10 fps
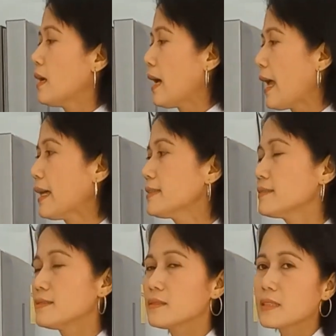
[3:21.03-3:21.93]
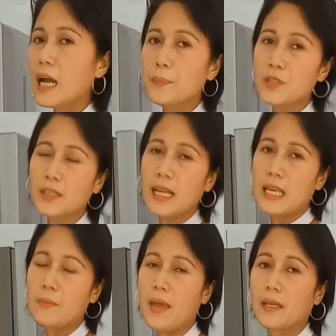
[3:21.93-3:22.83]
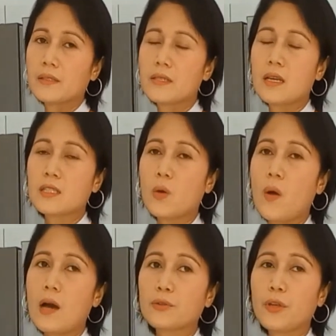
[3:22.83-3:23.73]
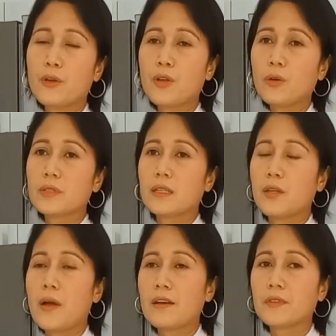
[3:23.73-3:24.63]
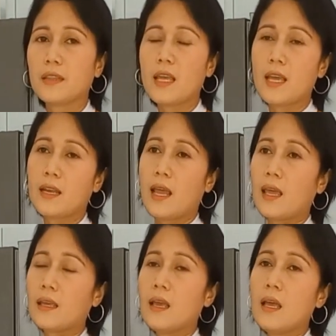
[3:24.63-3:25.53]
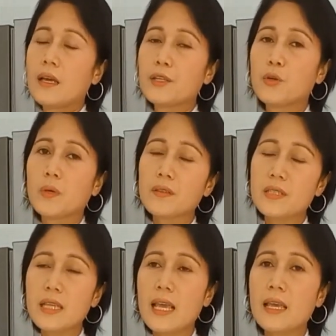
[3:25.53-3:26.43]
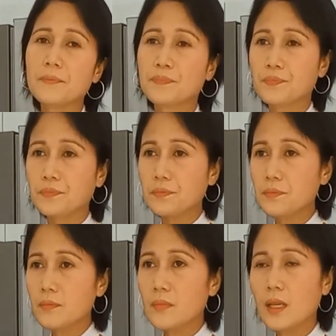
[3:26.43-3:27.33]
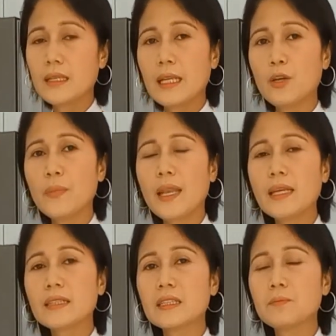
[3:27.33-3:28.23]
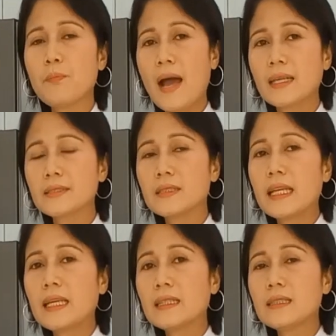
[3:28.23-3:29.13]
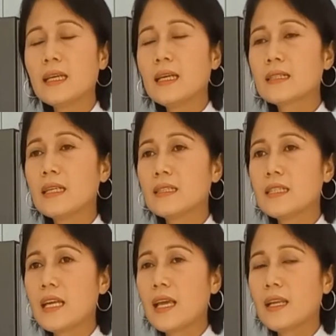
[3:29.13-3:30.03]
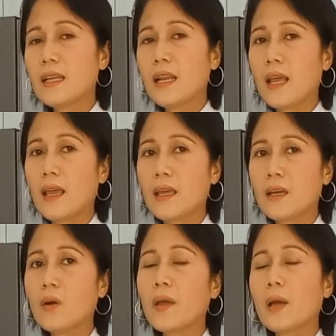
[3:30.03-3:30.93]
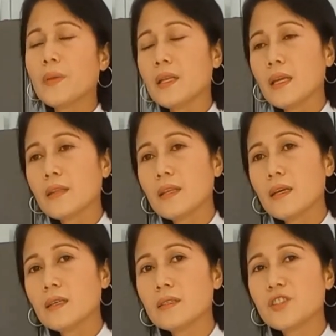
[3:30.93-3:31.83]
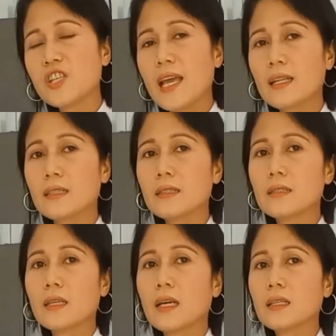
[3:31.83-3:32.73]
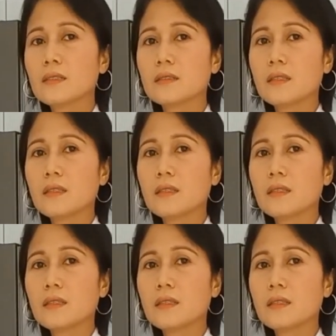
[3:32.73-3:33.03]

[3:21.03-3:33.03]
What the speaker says: and capture the image. So how do you know that you have the DNA? You will see an illuminated band in the DNA, in the gel that